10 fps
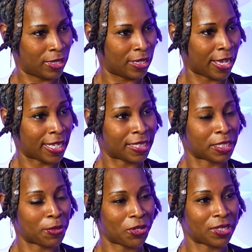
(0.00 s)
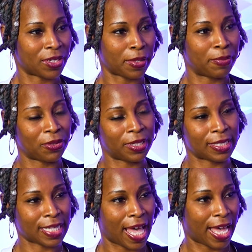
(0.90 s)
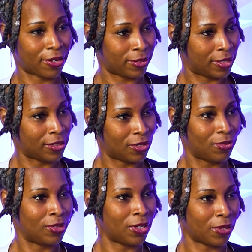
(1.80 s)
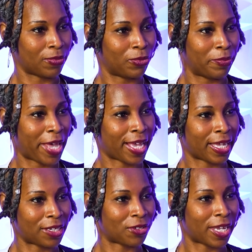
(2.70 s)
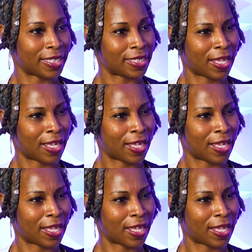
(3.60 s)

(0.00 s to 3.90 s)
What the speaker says: I guess, experience on the building side, or since you went back and got your license?